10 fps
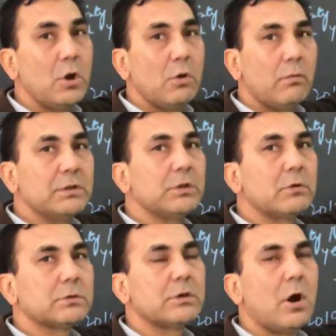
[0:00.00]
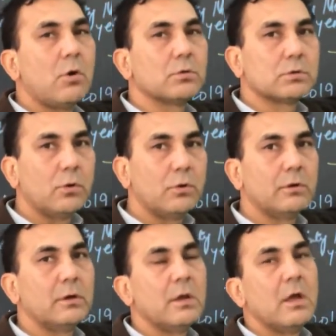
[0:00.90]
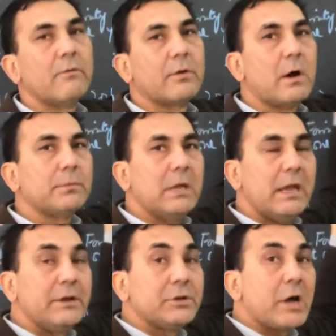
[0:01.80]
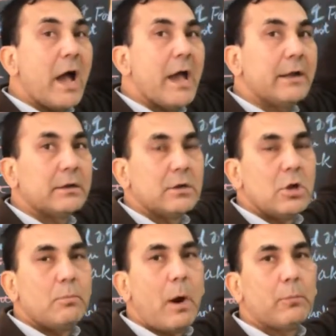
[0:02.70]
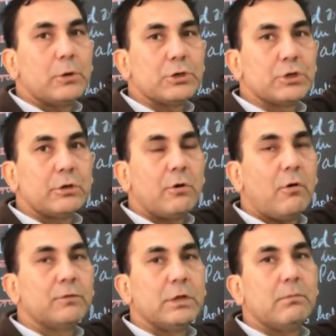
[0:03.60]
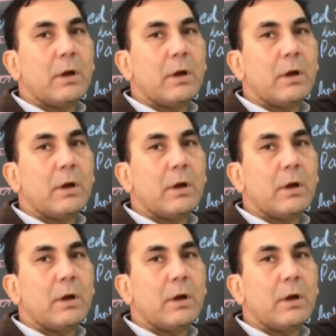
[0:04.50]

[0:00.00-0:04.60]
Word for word: 1,000 household from the entire population of the